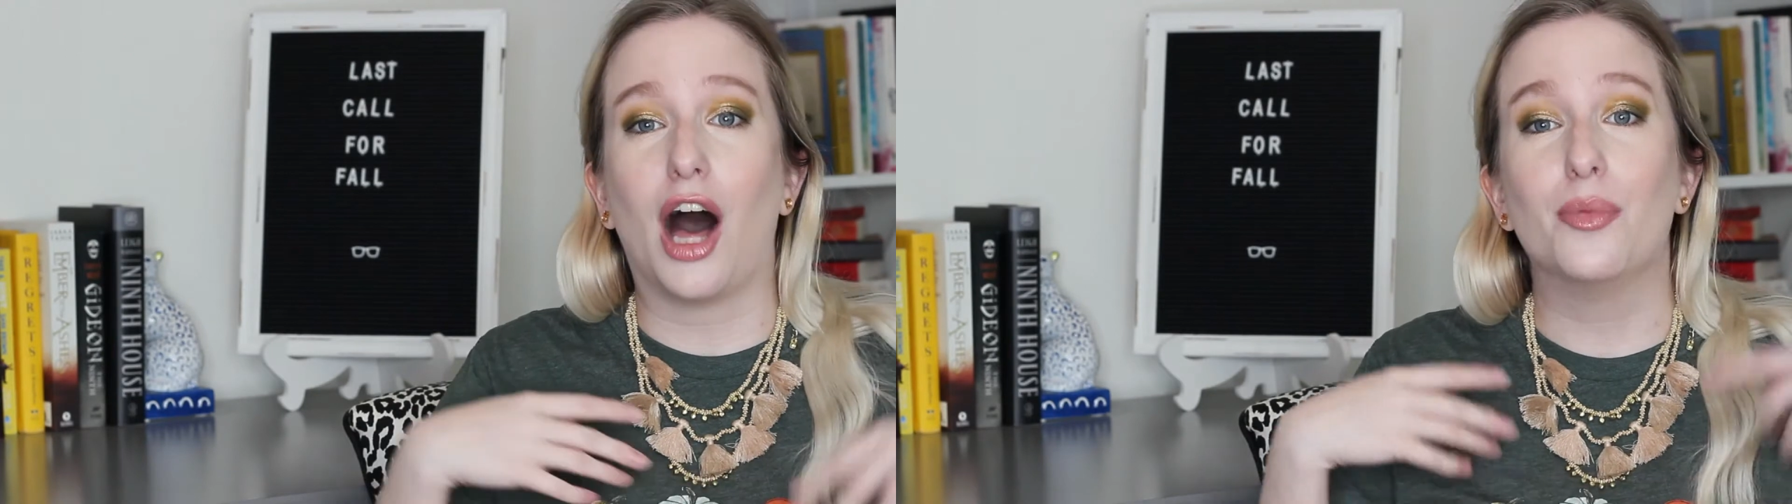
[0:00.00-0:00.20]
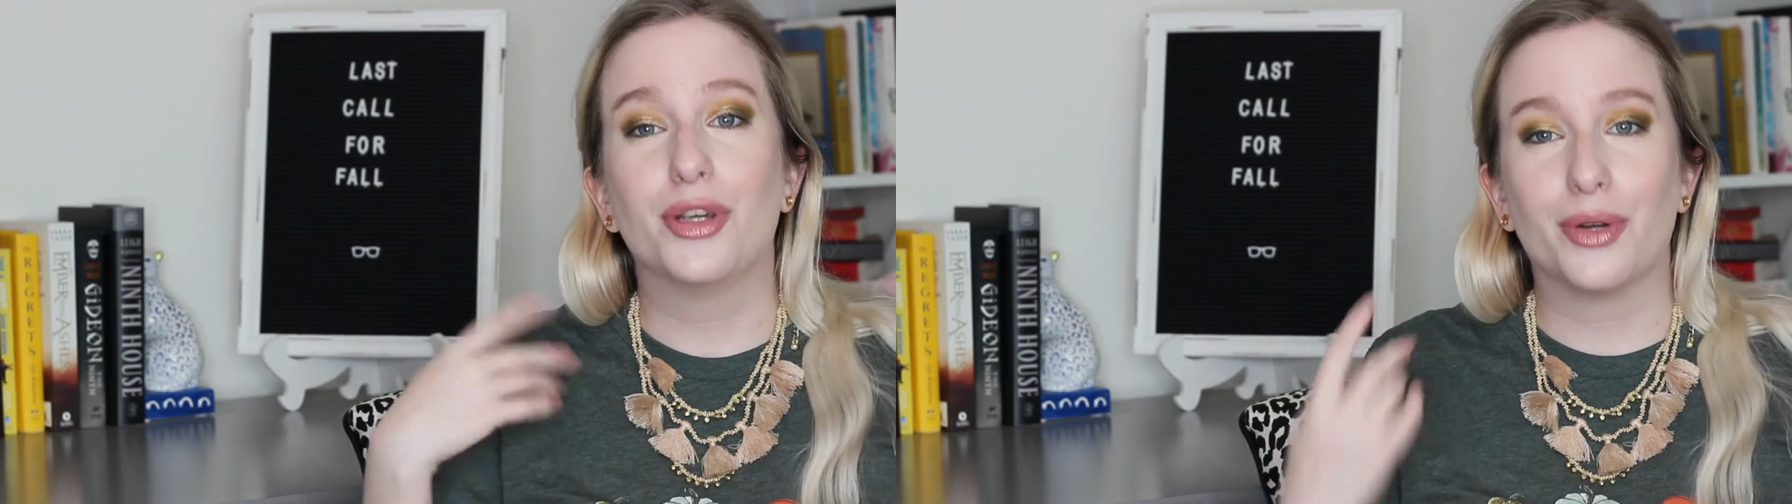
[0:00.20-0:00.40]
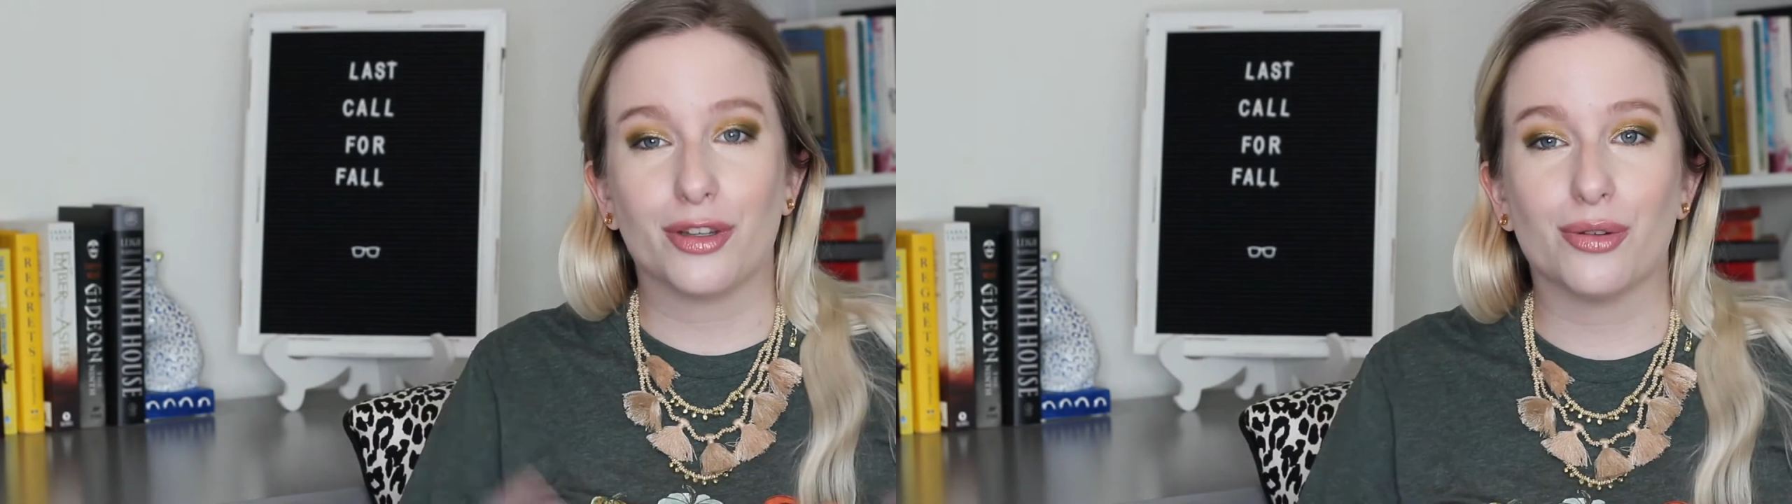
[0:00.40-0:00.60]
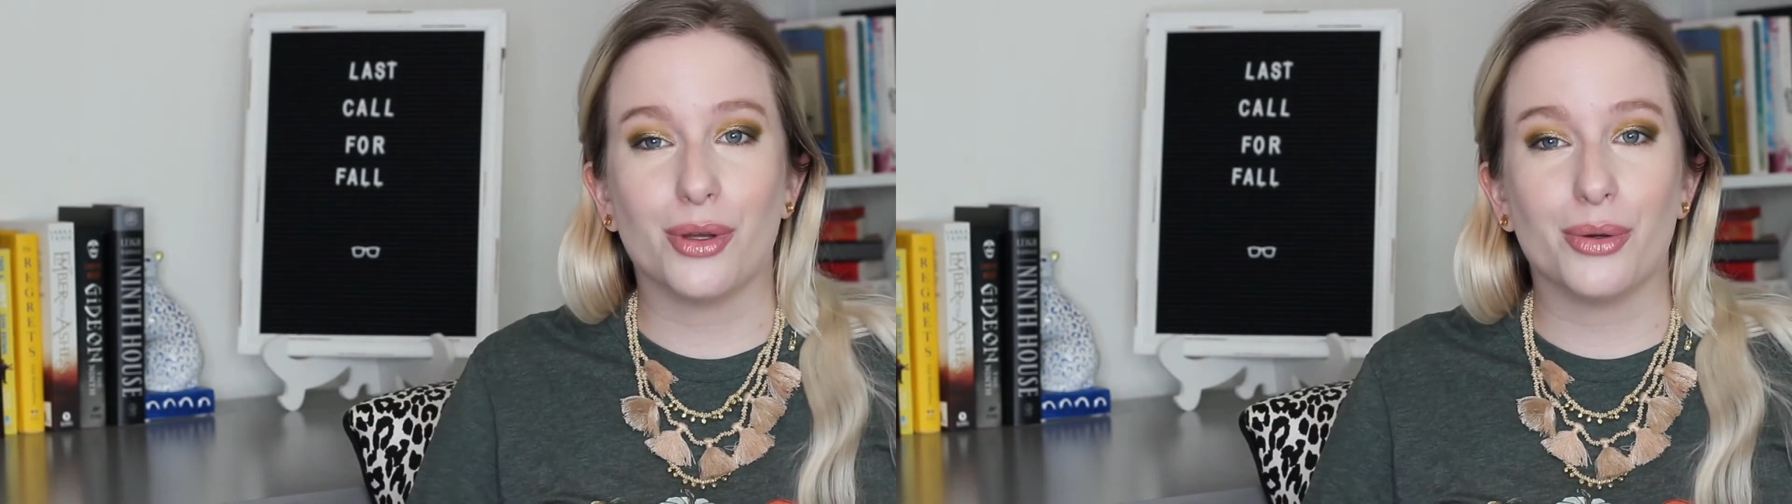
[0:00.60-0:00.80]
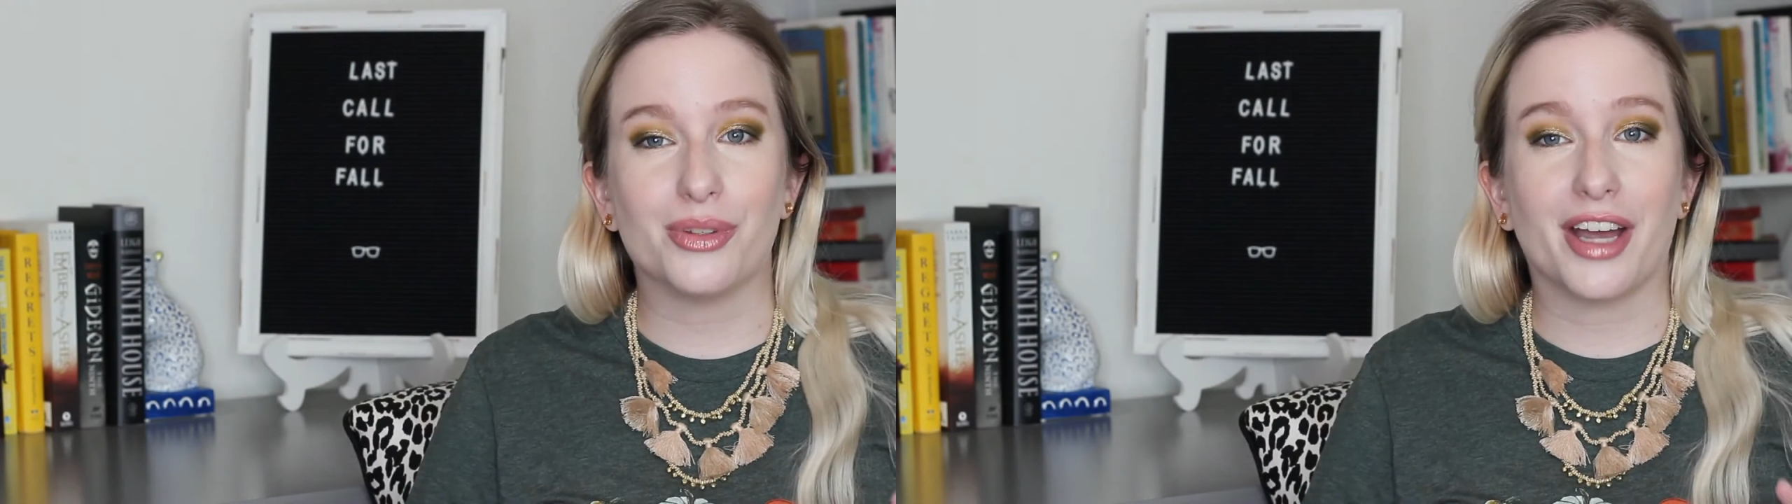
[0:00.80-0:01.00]
I'll be going through
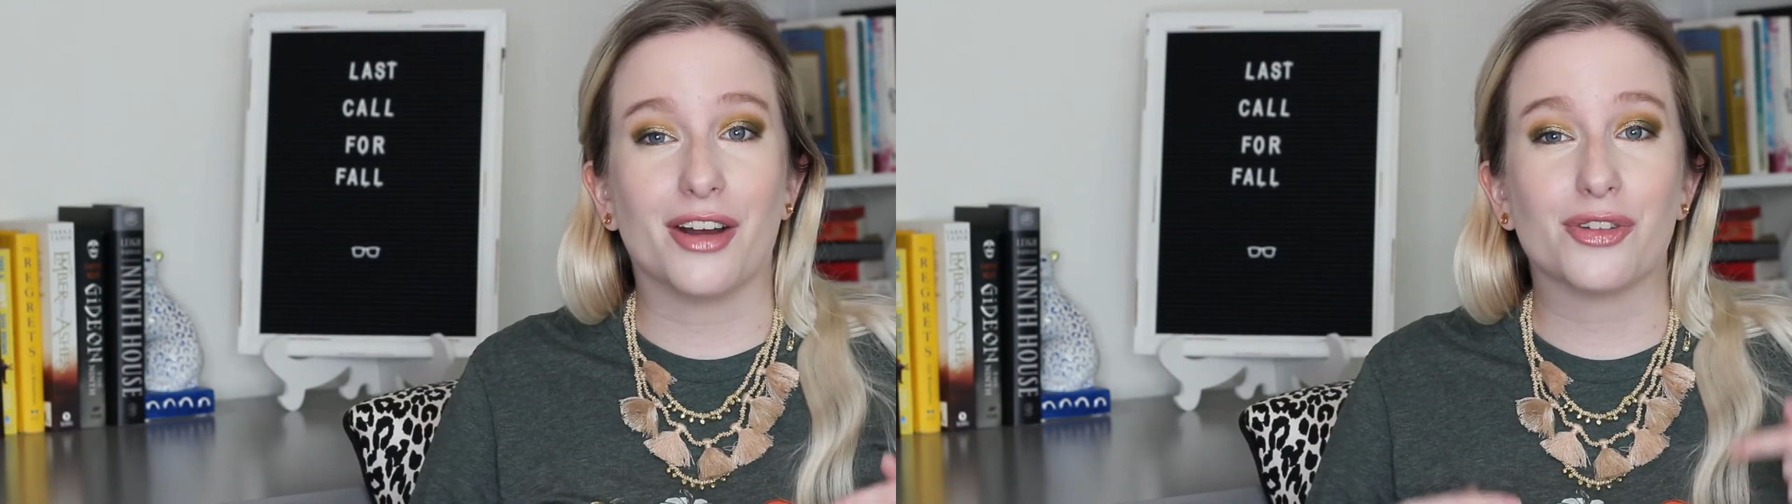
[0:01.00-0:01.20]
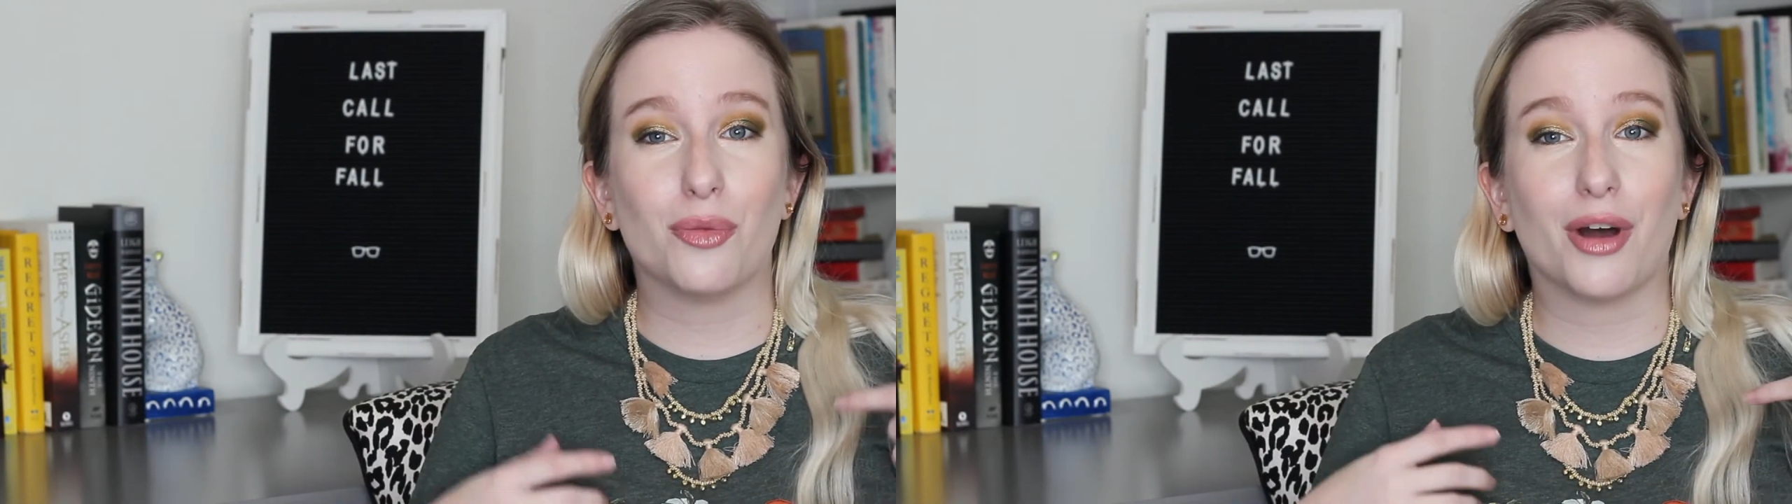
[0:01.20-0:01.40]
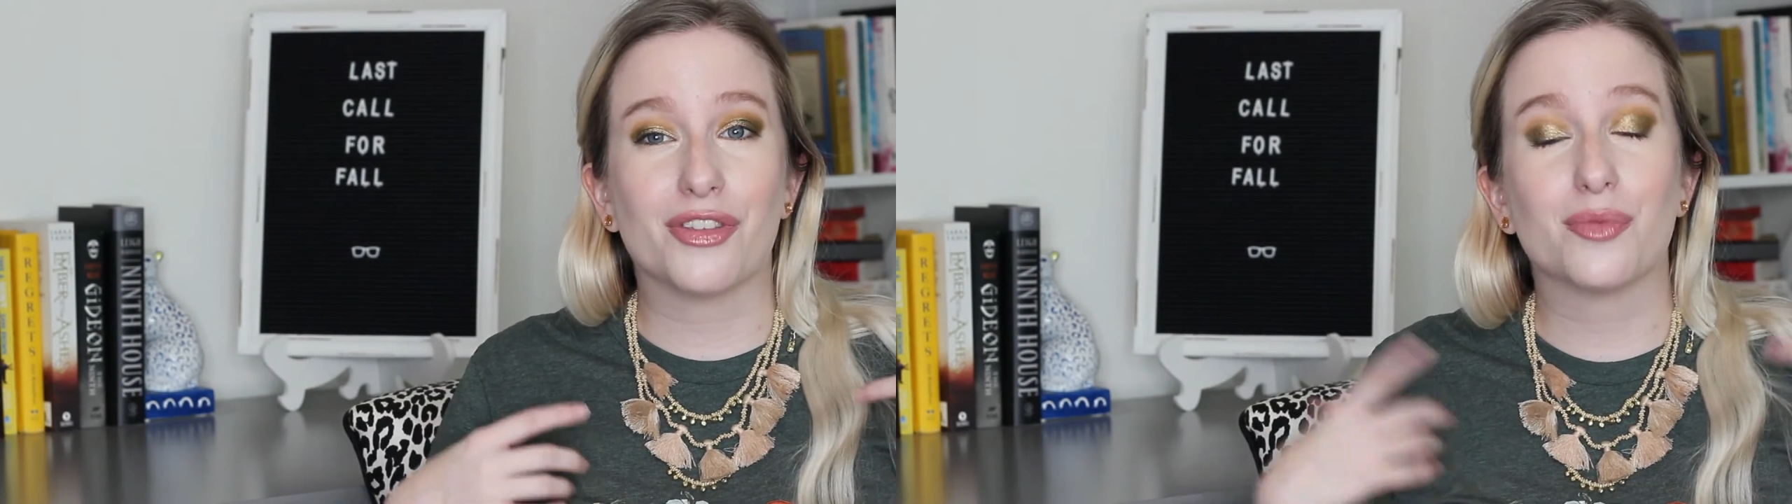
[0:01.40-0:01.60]
those. I also bought